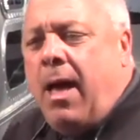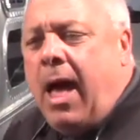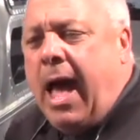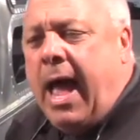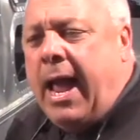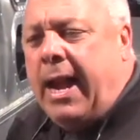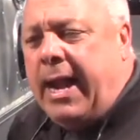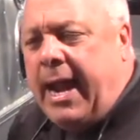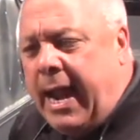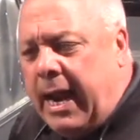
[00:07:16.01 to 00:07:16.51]

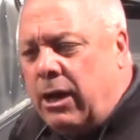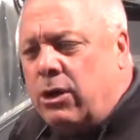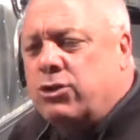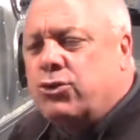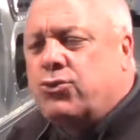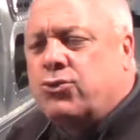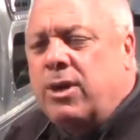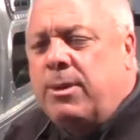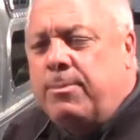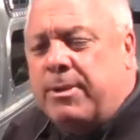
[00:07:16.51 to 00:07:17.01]
an
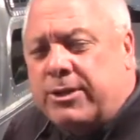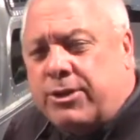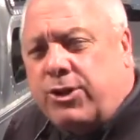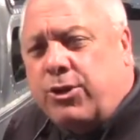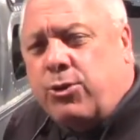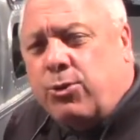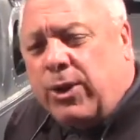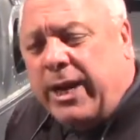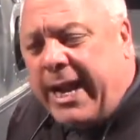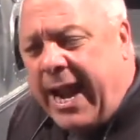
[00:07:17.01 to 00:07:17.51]
Airstream is
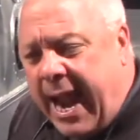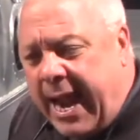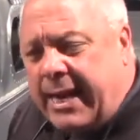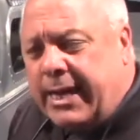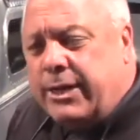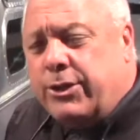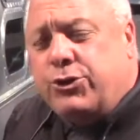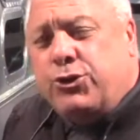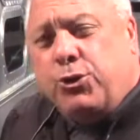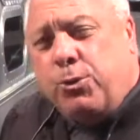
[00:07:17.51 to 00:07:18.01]

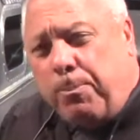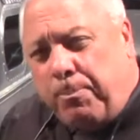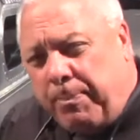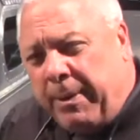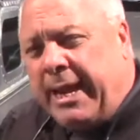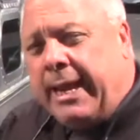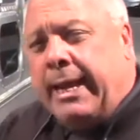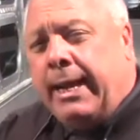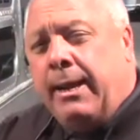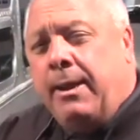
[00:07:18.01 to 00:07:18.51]
created to
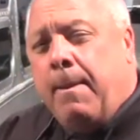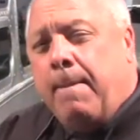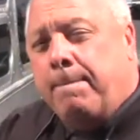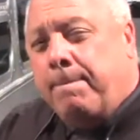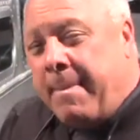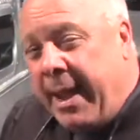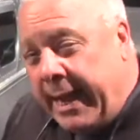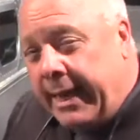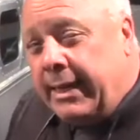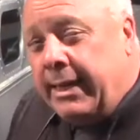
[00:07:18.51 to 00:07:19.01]
be
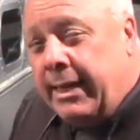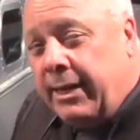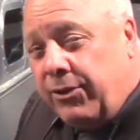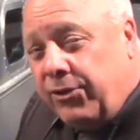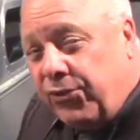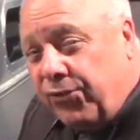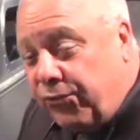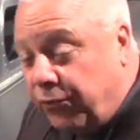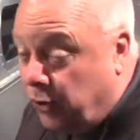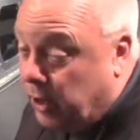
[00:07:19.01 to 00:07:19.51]

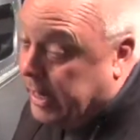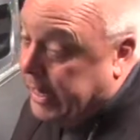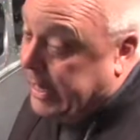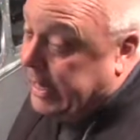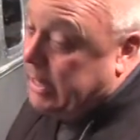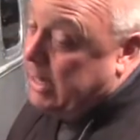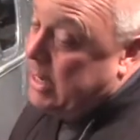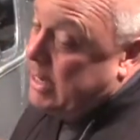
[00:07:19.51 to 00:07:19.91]
maintenance free.